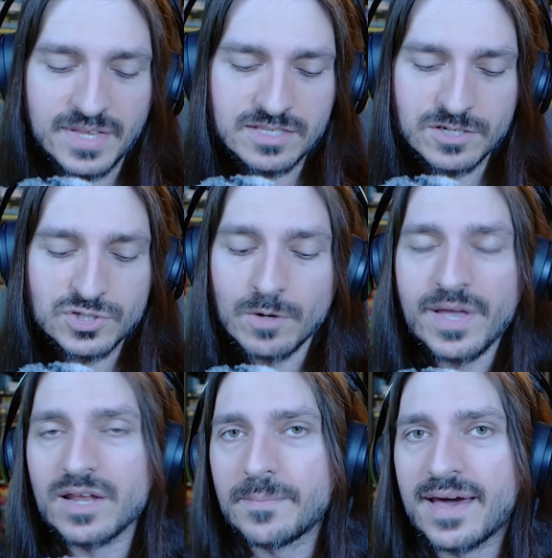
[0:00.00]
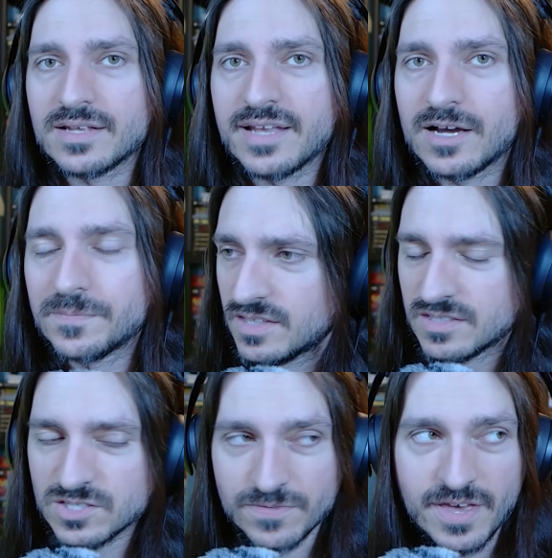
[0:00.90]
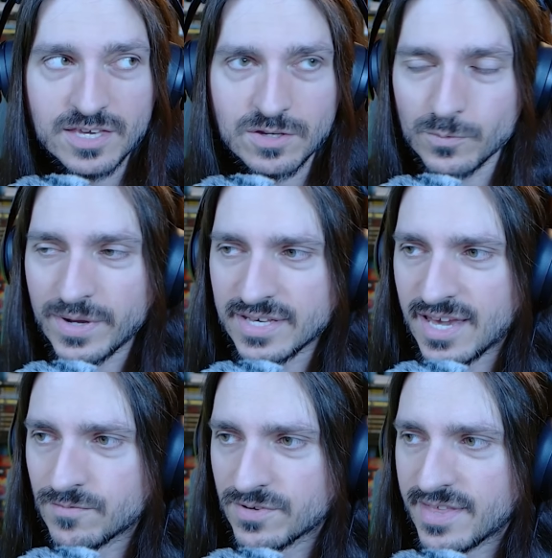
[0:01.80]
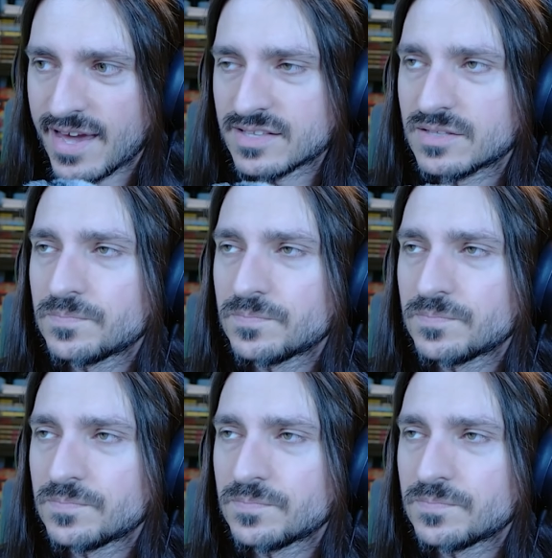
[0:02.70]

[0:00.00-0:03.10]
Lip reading: There's no doubt about it now. So thank you to Renegade for that.